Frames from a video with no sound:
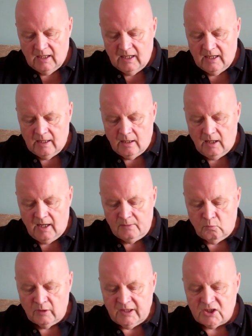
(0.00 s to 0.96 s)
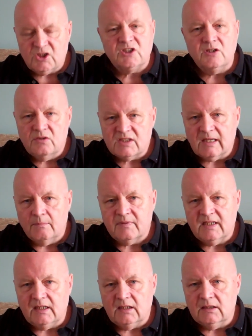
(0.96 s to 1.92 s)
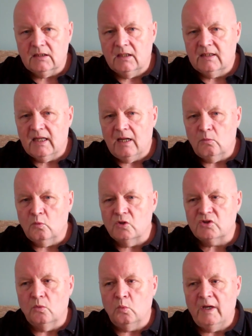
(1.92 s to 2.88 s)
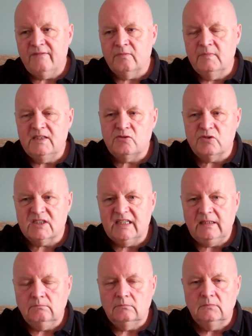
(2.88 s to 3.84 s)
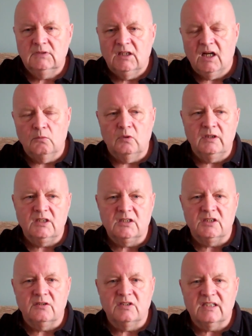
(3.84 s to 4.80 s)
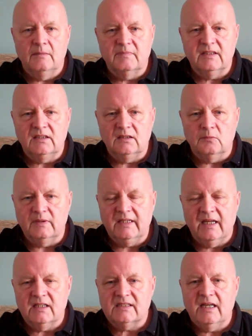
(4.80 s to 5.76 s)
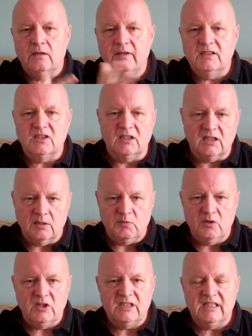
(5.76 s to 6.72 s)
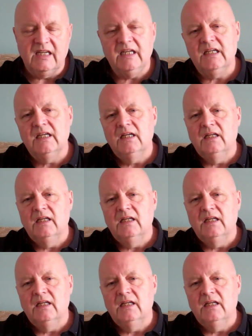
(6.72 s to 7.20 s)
I wanted to do something that was away from literacy. I wanted to do something that would get us out into the community,